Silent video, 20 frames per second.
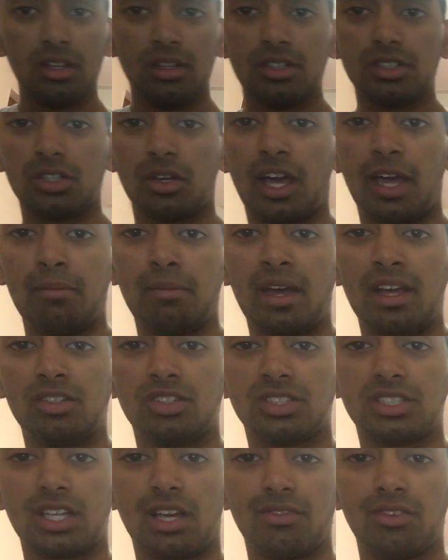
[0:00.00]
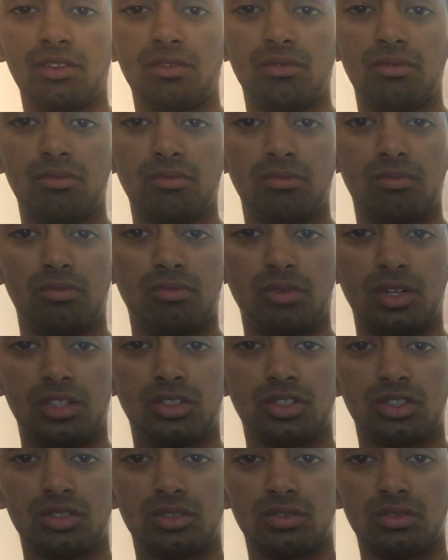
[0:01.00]
So A major 7,
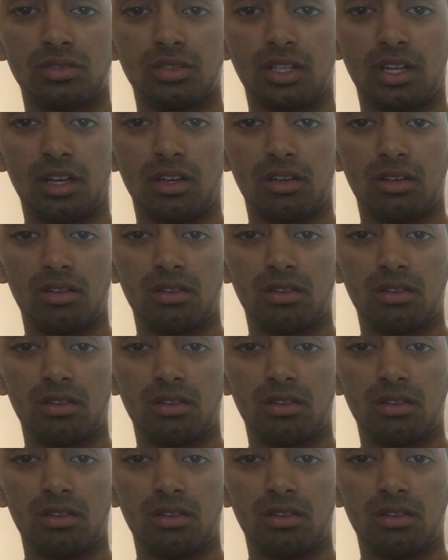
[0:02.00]
which there,